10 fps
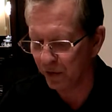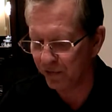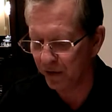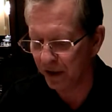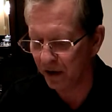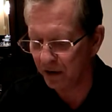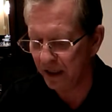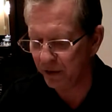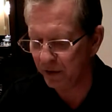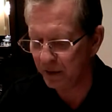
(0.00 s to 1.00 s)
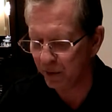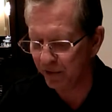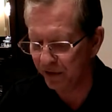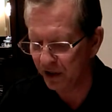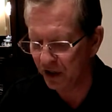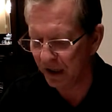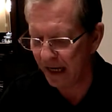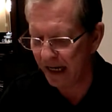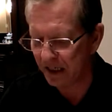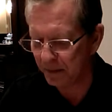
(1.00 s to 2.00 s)
referring only to his provisional
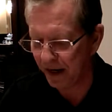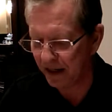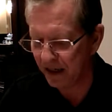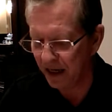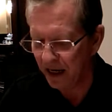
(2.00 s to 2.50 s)
aspect